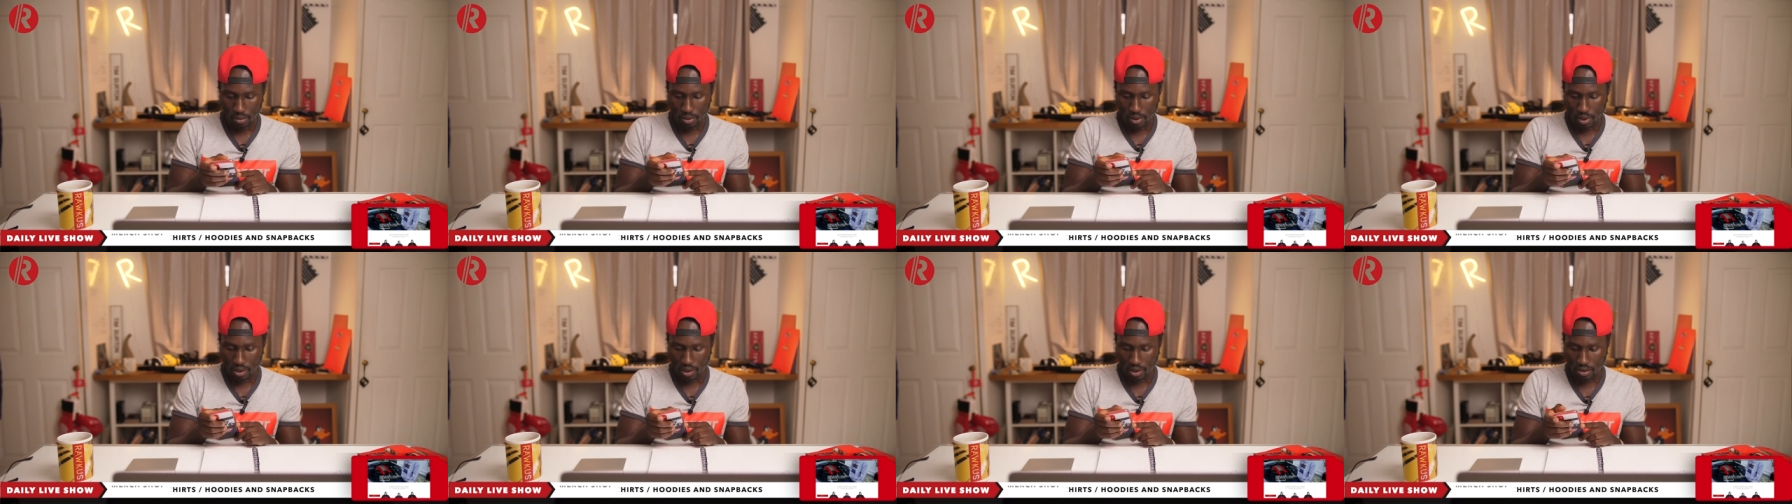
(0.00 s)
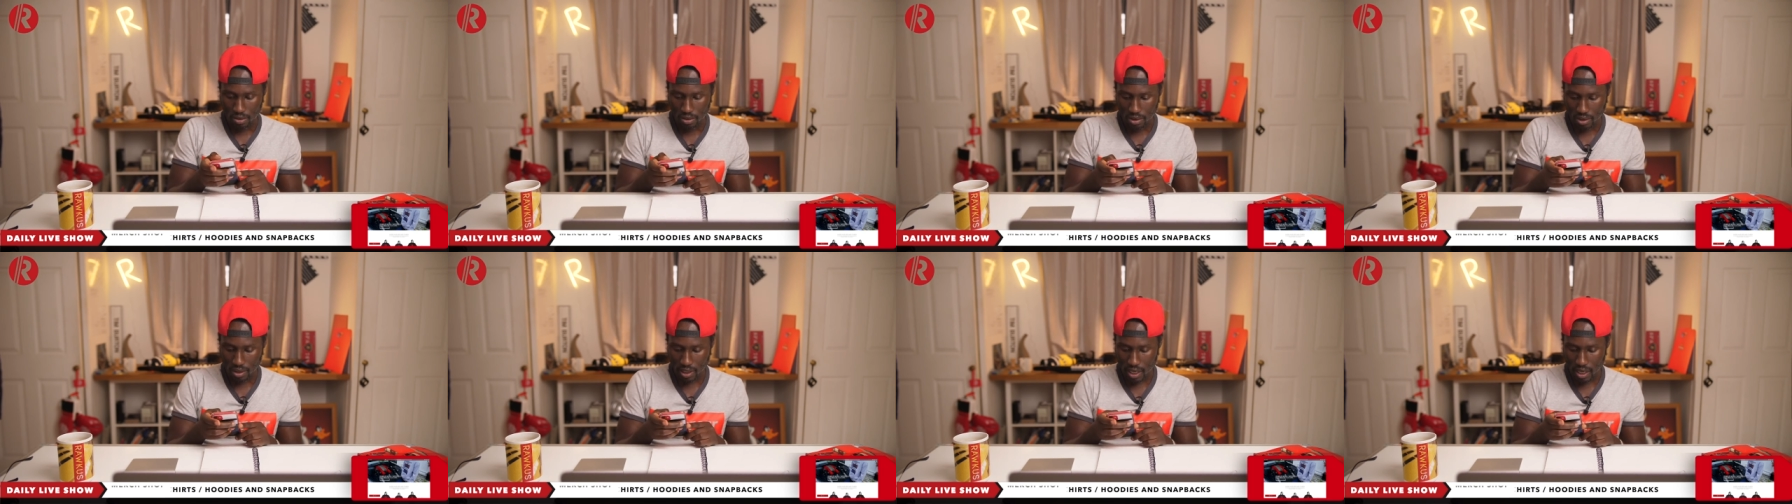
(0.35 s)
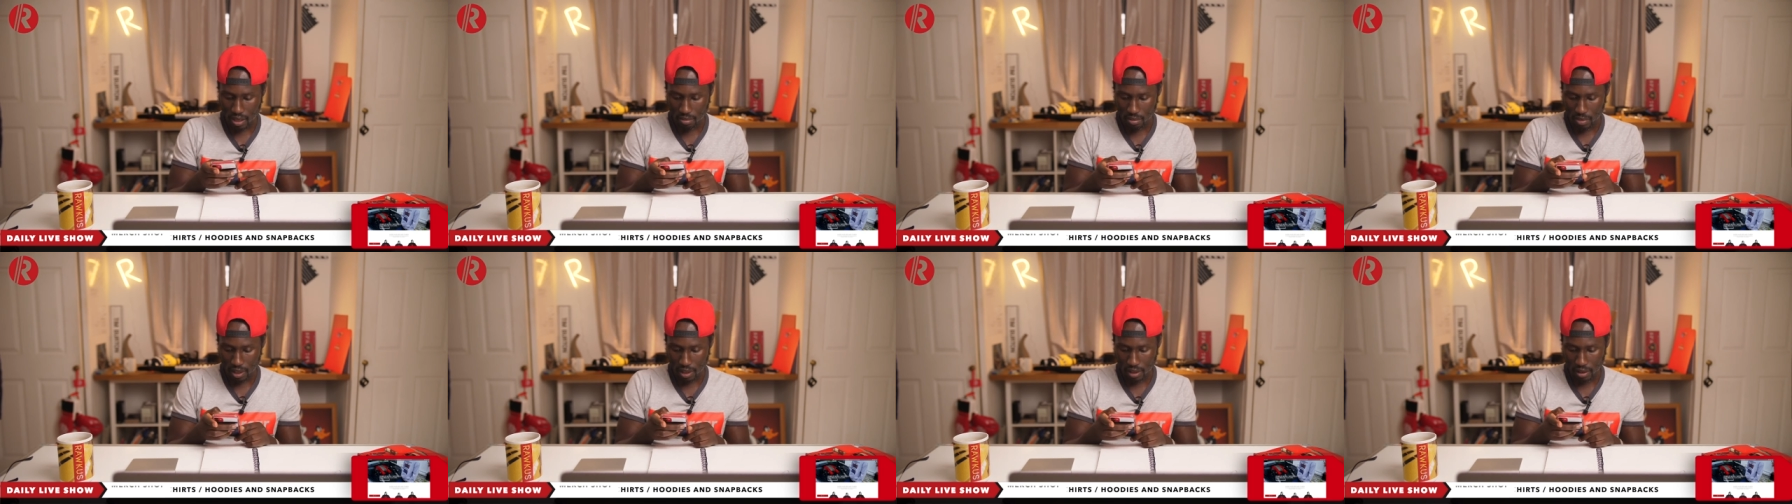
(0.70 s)
What did you
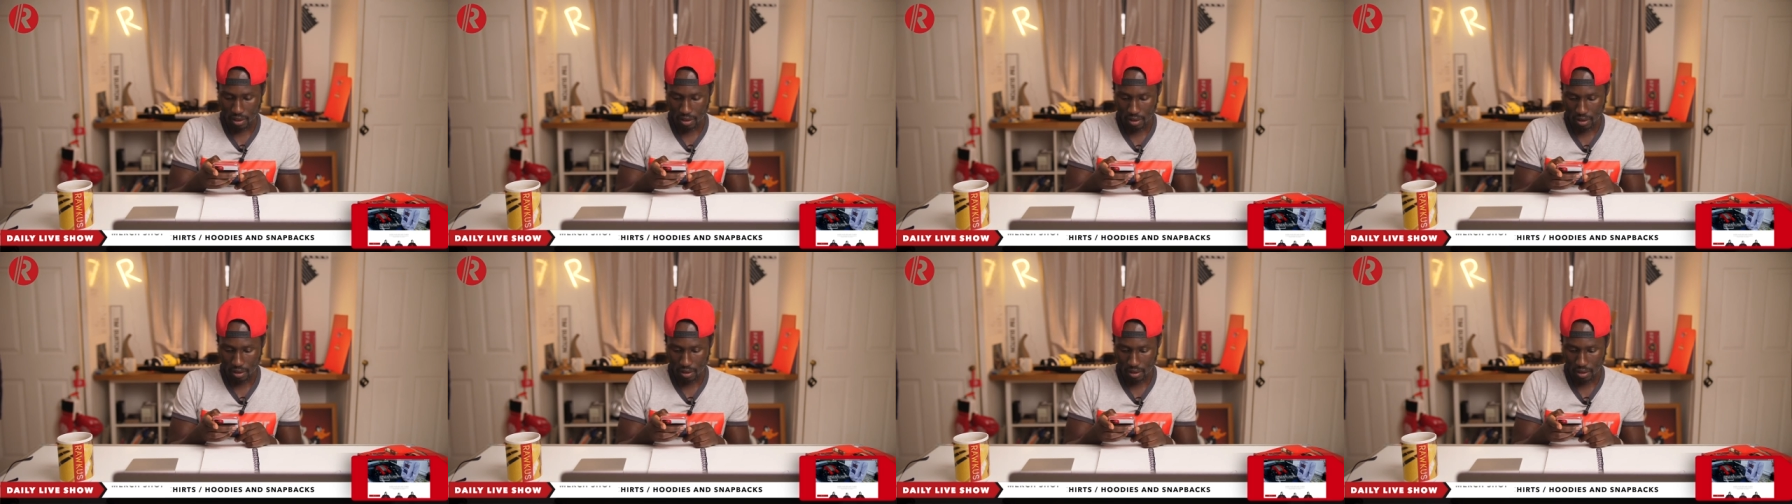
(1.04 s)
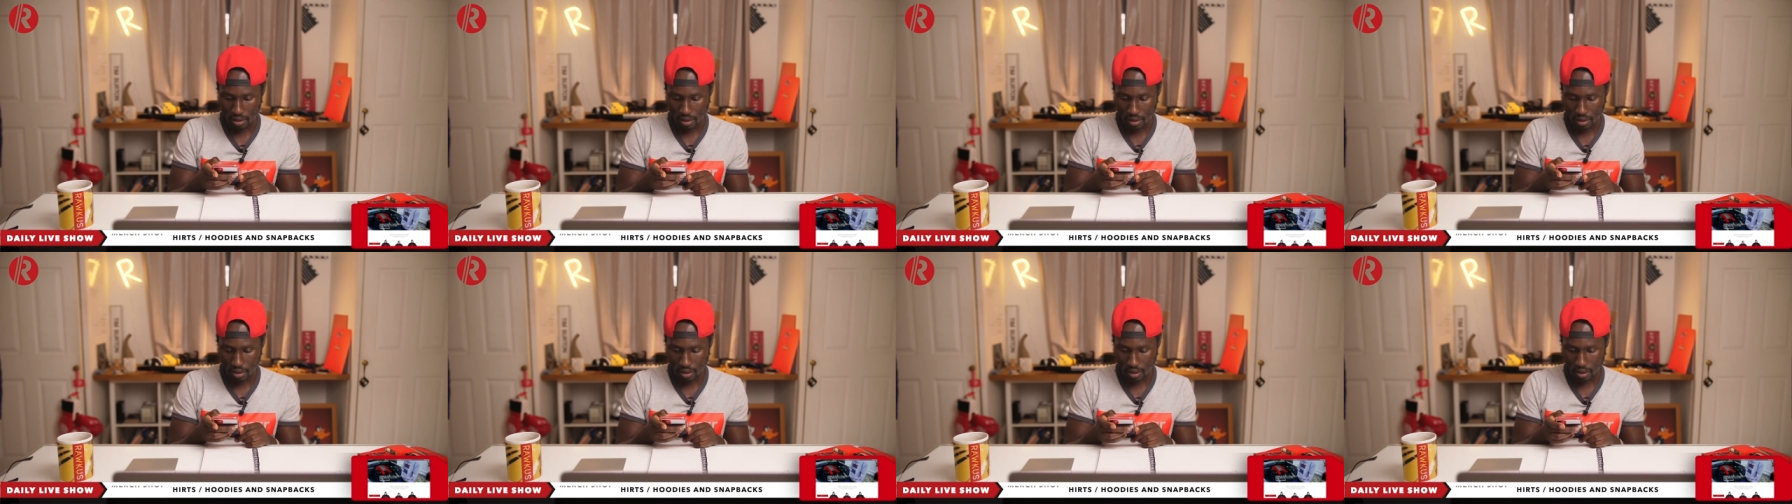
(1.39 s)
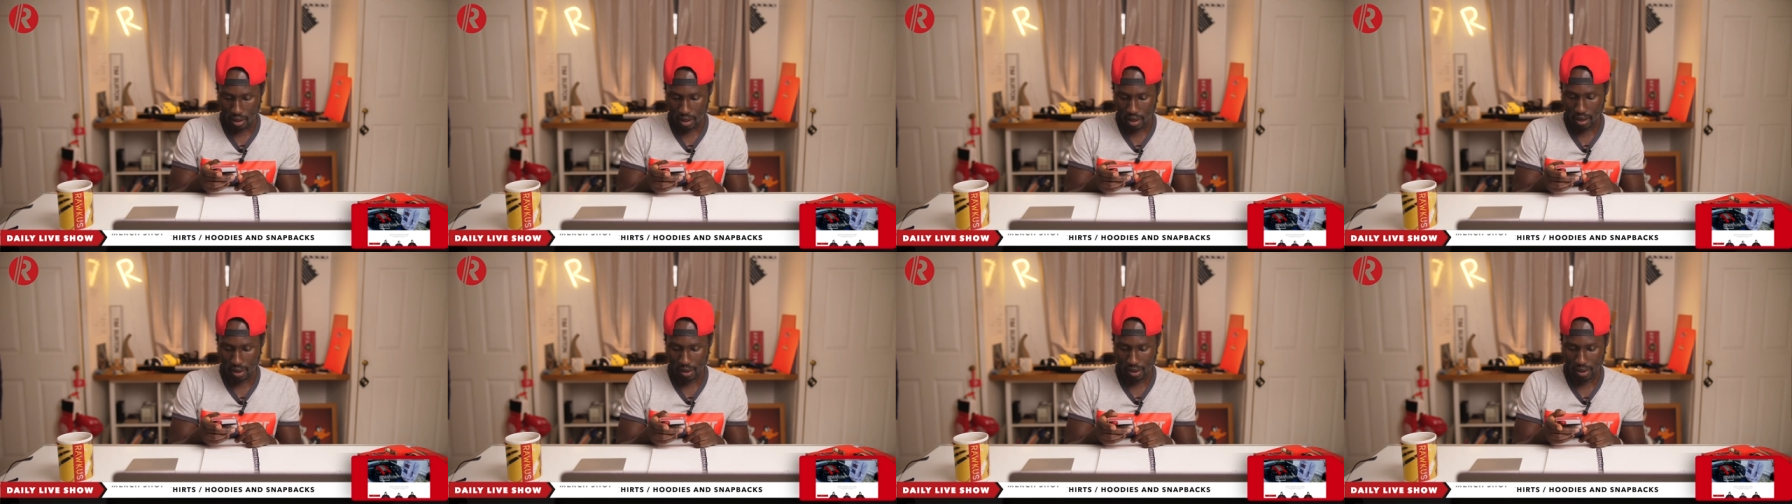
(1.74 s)
send me?
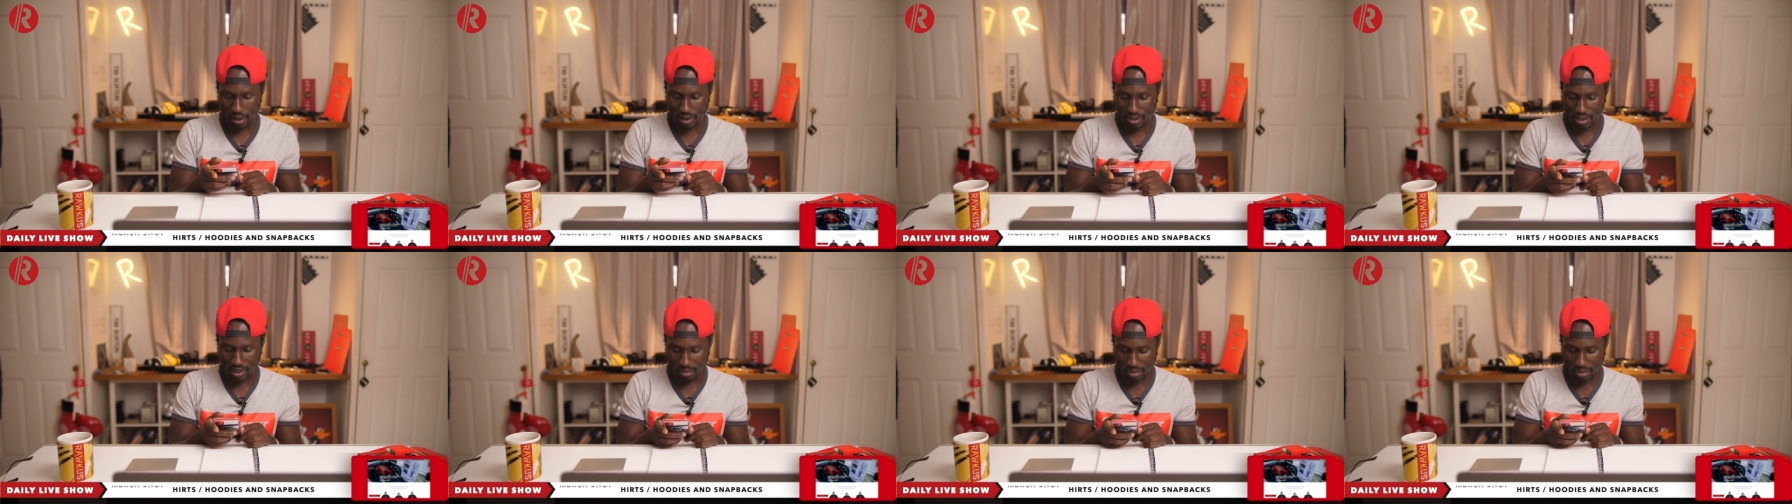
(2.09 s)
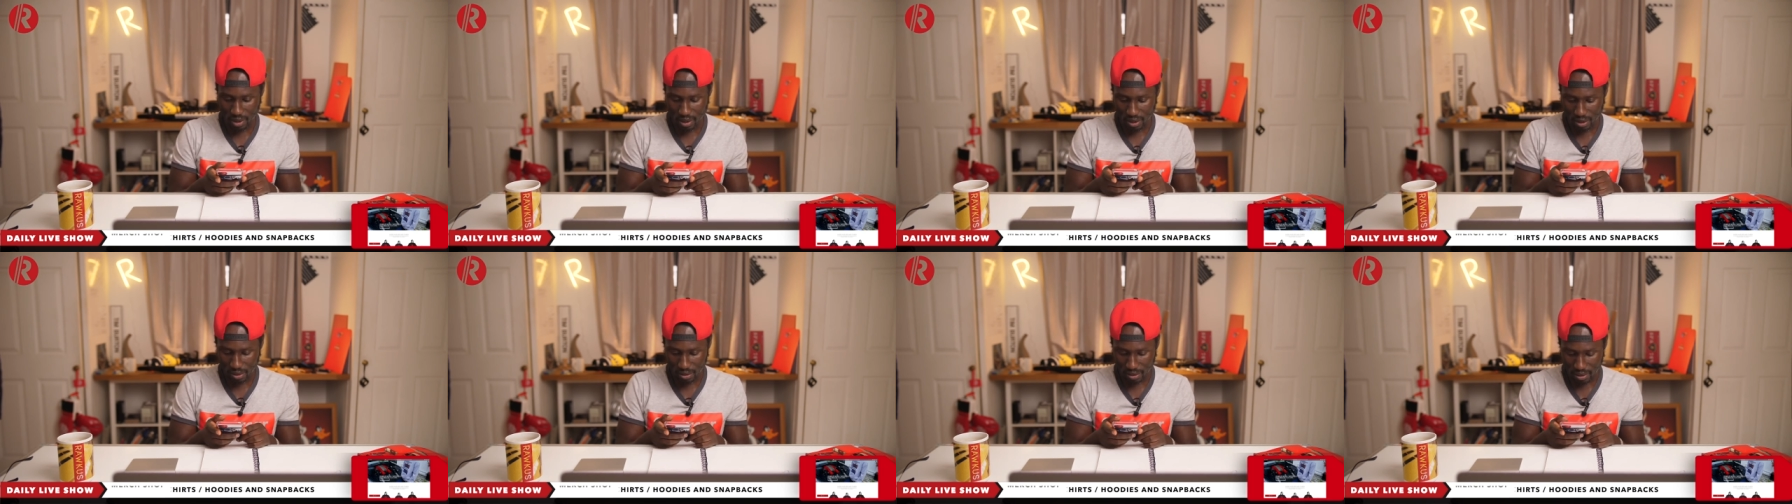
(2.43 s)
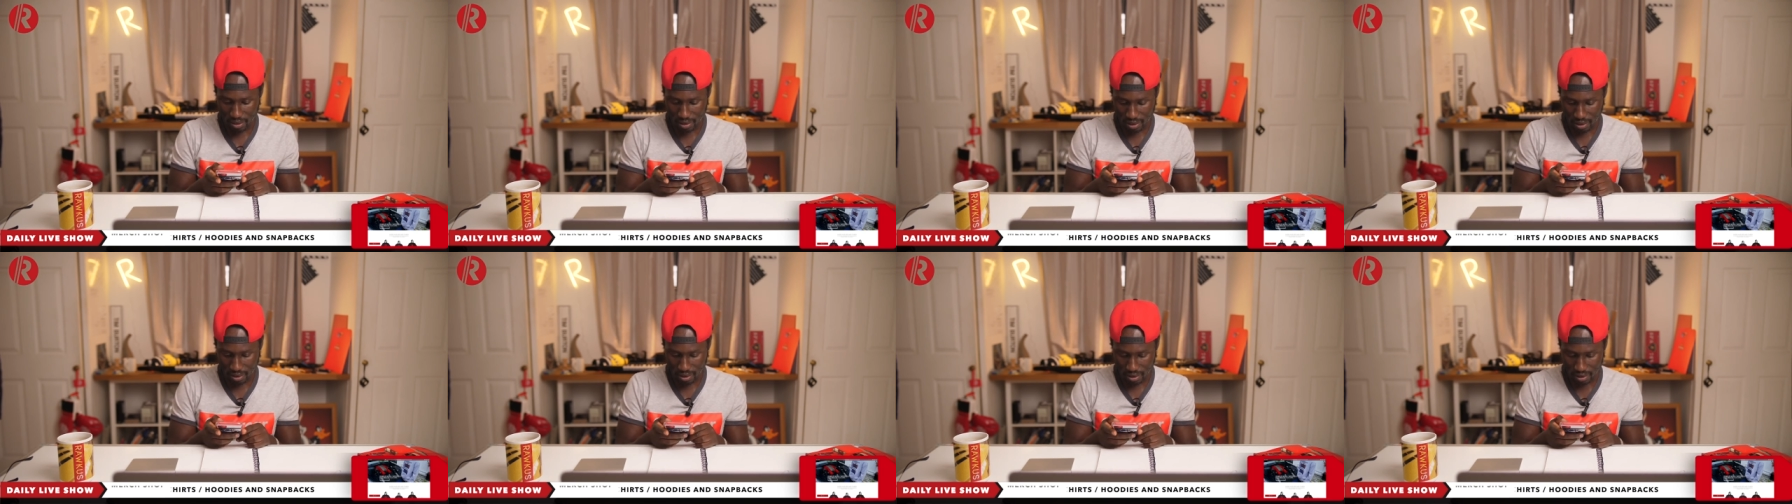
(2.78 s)
Ah, okay, send me
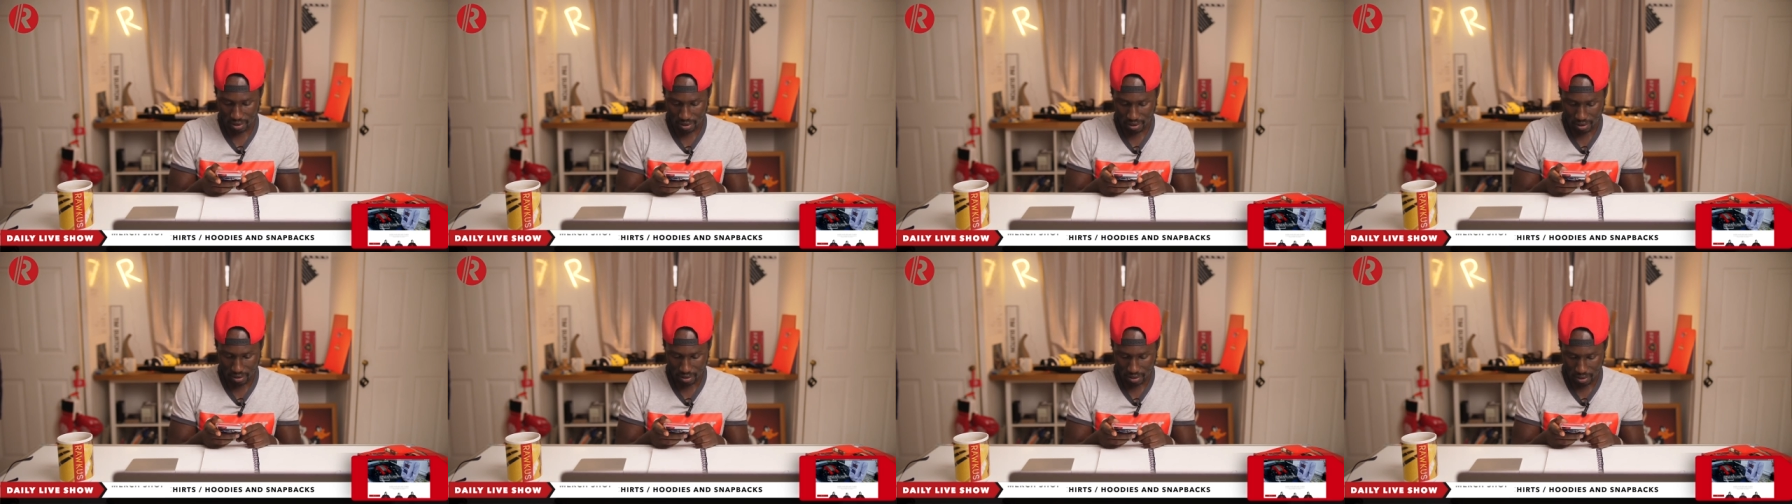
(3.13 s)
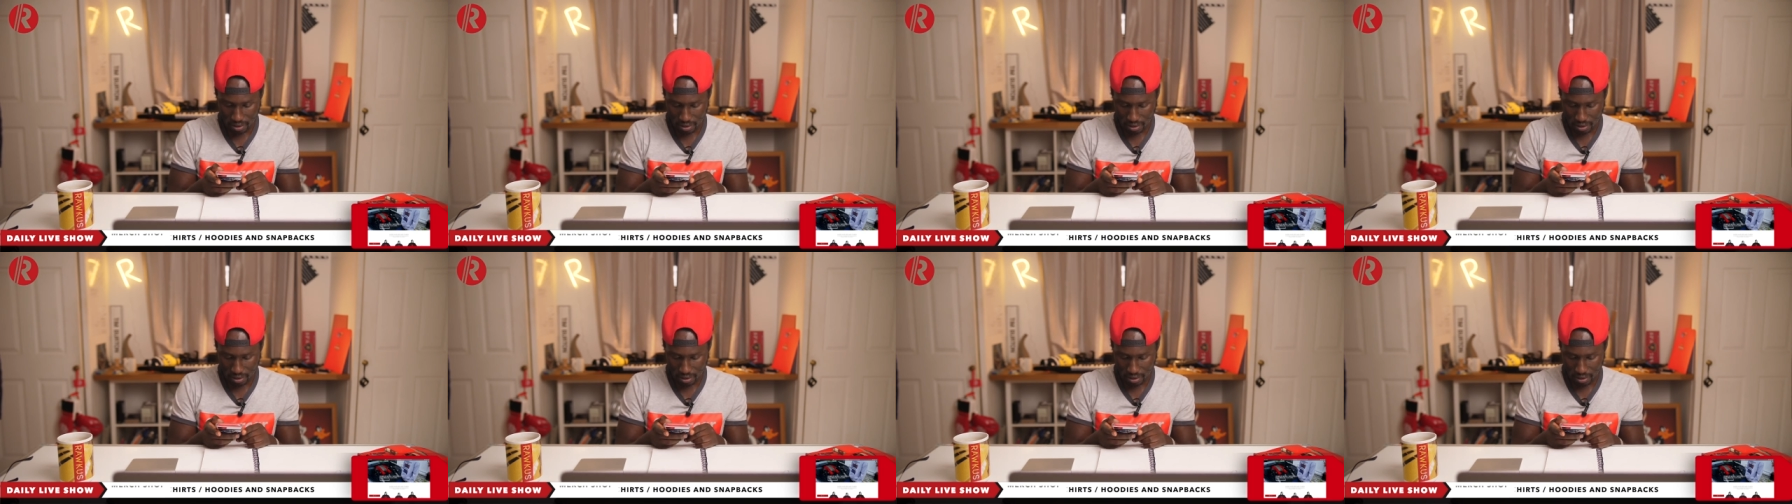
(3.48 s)
on uh,